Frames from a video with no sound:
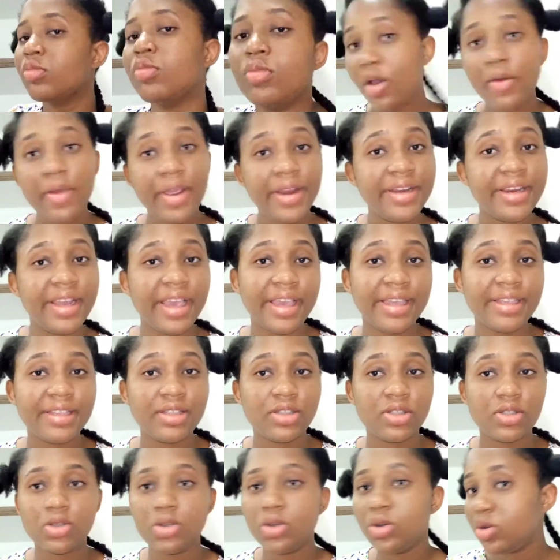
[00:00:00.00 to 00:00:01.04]
Alright guys,
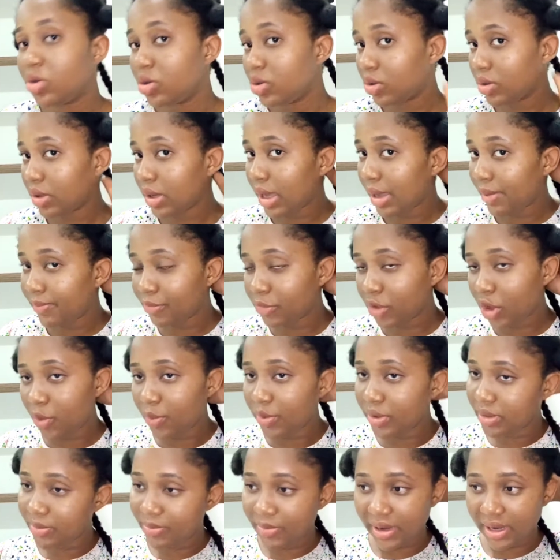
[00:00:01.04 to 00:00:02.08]
so I'm done
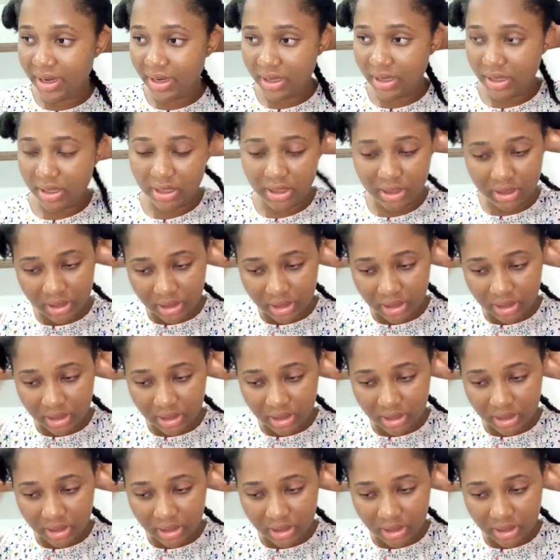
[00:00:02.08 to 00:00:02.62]
with the back.